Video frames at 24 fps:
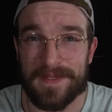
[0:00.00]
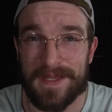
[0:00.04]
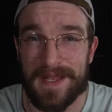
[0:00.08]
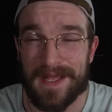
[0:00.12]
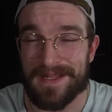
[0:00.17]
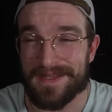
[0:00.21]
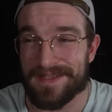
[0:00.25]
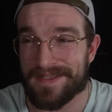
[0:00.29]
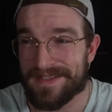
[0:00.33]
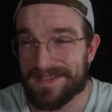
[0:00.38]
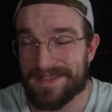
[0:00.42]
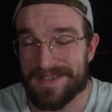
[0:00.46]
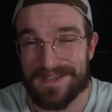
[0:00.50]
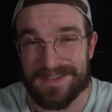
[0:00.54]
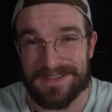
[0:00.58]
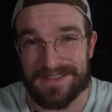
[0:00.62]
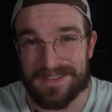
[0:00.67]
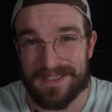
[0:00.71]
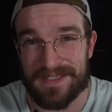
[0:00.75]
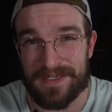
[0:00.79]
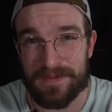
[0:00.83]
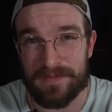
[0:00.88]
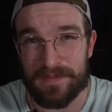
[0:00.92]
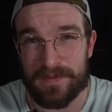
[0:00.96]
I think I
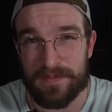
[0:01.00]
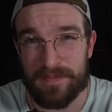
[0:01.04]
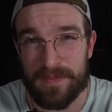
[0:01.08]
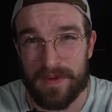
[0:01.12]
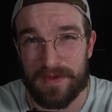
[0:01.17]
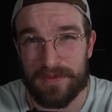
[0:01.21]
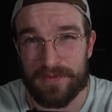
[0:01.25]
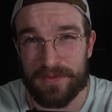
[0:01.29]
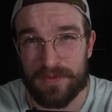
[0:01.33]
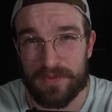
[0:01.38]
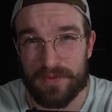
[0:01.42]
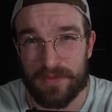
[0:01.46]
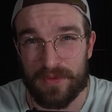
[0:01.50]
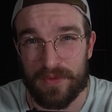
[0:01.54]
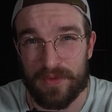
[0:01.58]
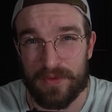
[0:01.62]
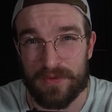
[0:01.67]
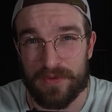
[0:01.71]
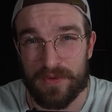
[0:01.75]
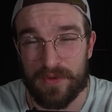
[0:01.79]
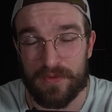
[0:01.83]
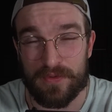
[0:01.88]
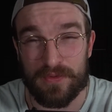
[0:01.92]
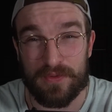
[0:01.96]
set up the binaural
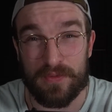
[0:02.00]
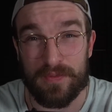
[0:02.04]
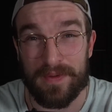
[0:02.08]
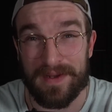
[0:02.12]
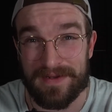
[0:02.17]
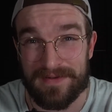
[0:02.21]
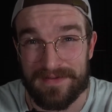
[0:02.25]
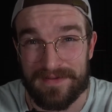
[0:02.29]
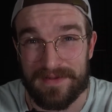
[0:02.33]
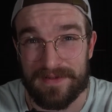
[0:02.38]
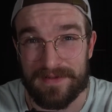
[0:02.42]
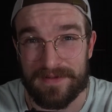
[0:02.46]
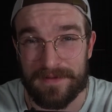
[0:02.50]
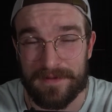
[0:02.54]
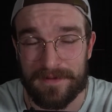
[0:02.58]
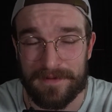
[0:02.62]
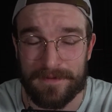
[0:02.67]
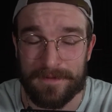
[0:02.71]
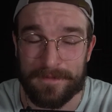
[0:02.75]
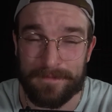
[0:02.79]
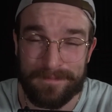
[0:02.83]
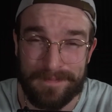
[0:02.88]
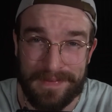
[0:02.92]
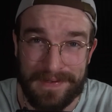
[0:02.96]
audio correctly,
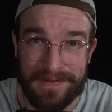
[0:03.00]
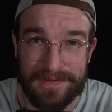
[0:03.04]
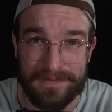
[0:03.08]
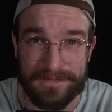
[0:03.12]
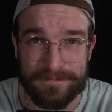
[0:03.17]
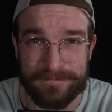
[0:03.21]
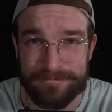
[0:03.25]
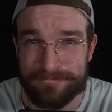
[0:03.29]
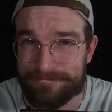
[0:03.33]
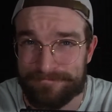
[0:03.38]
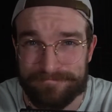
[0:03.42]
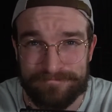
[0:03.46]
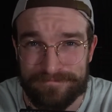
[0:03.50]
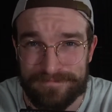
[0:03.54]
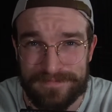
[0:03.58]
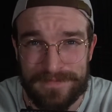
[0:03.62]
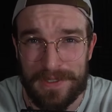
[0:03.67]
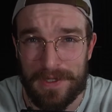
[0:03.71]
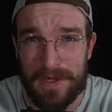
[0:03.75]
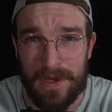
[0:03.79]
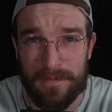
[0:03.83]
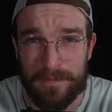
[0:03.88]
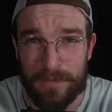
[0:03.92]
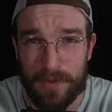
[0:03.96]
but
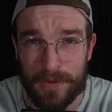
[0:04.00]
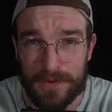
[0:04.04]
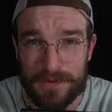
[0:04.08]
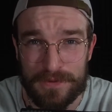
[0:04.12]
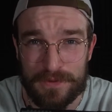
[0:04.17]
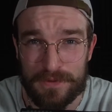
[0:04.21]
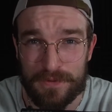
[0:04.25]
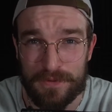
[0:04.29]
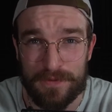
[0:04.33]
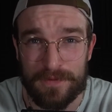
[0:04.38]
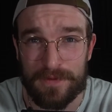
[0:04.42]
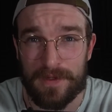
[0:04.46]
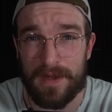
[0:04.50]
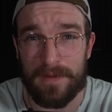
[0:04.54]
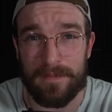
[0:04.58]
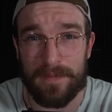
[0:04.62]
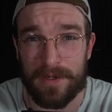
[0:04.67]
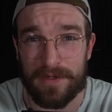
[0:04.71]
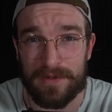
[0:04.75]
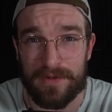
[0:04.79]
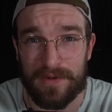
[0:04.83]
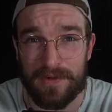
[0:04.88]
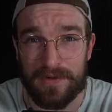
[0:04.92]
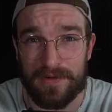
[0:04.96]
I'm not sure. I
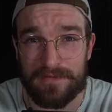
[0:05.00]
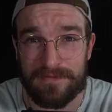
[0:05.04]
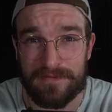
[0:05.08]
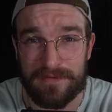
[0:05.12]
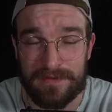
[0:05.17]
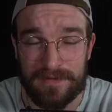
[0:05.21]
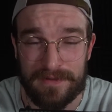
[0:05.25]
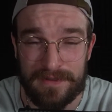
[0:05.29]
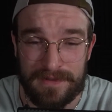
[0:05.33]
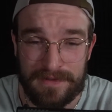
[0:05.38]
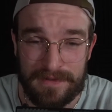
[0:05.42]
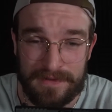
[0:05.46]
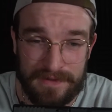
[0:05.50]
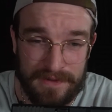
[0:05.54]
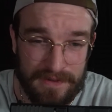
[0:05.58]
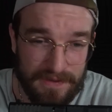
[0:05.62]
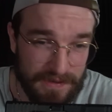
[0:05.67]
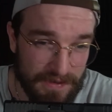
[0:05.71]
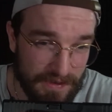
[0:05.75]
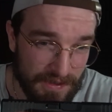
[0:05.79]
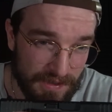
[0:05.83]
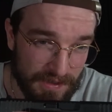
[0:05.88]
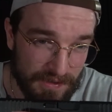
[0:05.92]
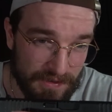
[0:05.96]
might not have.
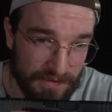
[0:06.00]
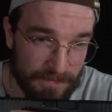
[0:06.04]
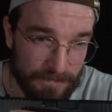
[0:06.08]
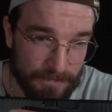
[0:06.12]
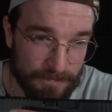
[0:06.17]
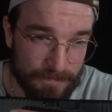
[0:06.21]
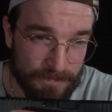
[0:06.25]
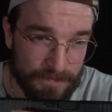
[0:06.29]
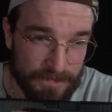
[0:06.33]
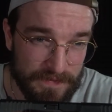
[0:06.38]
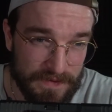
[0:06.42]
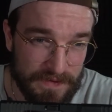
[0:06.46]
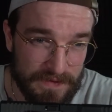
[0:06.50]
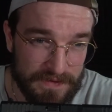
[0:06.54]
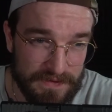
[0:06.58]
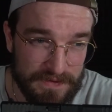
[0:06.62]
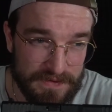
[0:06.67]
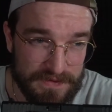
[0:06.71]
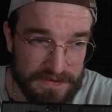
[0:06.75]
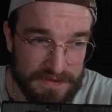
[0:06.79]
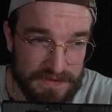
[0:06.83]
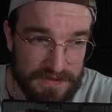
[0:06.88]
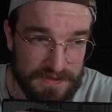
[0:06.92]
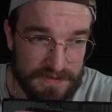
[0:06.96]

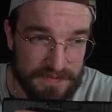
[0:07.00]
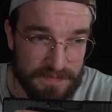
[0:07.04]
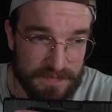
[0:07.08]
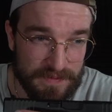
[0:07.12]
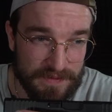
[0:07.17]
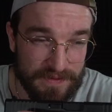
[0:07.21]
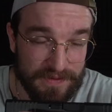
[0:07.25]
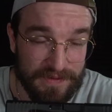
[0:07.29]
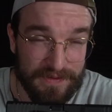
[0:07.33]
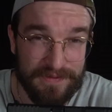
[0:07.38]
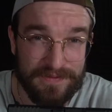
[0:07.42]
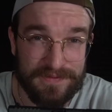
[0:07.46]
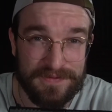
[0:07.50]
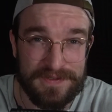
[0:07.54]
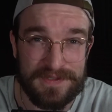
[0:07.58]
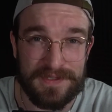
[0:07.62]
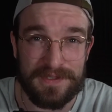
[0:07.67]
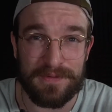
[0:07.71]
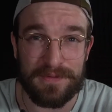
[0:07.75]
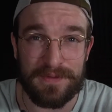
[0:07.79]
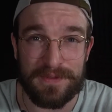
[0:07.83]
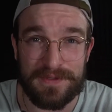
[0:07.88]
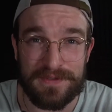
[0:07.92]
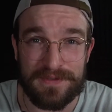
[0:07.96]
This has been a
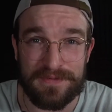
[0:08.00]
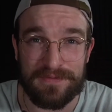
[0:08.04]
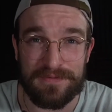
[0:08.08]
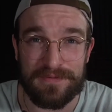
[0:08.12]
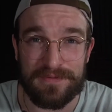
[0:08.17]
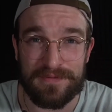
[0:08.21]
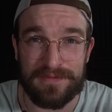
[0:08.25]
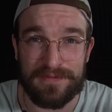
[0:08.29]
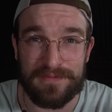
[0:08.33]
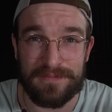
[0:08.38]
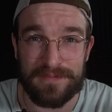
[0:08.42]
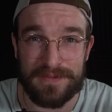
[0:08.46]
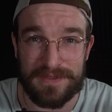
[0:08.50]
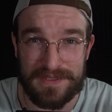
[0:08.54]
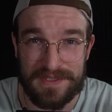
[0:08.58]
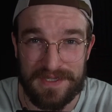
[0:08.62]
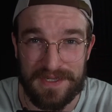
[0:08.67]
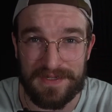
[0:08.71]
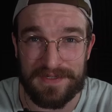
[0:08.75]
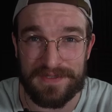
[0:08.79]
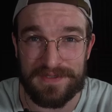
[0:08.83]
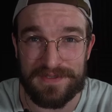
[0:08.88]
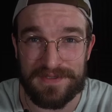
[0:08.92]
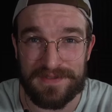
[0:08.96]
series of
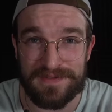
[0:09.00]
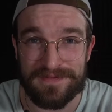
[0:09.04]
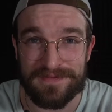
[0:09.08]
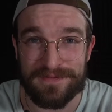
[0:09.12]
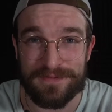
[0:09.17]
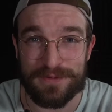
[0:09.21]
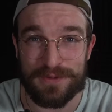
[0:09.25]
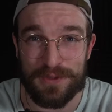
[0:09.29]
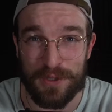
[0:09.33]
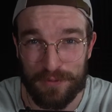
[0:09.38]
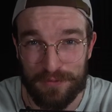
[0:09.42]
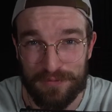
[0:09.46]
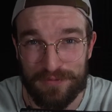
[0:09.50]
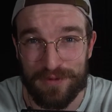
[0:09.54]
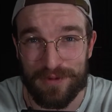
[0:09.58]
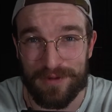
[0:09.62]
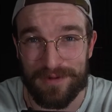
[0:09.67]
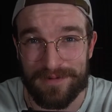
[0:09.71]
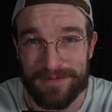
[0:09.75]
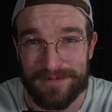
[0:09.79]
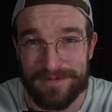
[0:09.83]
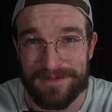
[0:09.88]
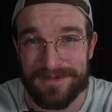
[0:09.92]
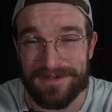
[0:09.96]
mistakes so
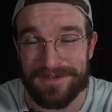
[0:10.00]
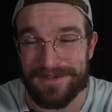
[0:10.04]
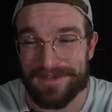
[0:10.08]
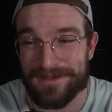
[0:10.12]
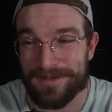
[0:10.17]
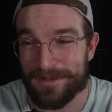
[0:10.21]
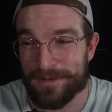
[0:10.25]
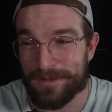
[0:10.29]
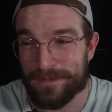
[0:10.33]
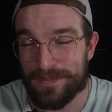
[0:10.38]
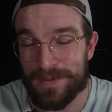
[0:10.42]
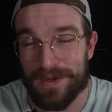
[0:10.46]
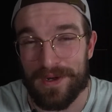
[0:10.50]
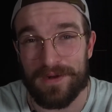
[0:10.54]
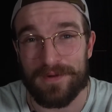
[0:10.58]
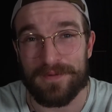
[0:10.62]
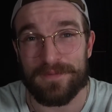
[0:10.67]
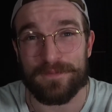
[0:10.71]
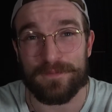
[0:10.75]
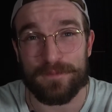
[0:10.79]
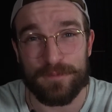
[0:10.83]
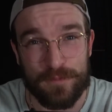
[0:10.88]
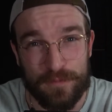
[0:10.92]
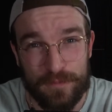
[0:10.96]
far, but
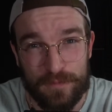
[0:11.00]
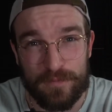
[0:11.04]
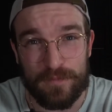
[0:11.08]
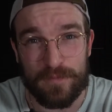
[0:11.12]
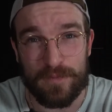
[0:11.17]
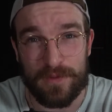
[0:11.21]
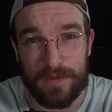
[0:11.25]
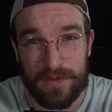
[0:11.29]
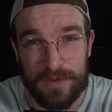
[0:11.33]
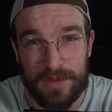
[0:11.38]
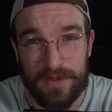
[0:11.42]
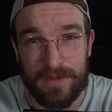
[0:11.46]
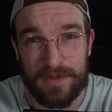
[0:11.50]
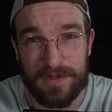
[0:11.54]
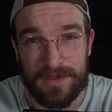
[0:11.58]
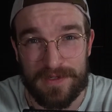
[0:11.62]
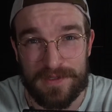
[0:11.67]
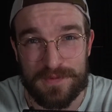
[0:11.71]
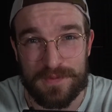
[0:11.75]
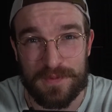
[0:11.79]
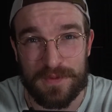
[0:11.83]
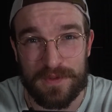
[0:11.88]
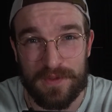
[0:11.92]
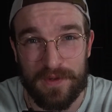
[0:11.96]
we're learning
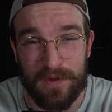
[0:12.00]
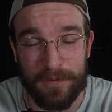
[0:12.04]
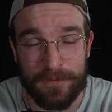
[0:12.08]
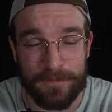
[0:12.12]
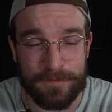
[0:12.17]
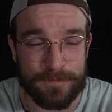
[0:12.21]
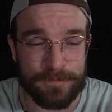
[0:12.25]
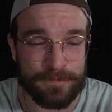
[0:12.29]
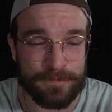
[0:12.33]
as we go.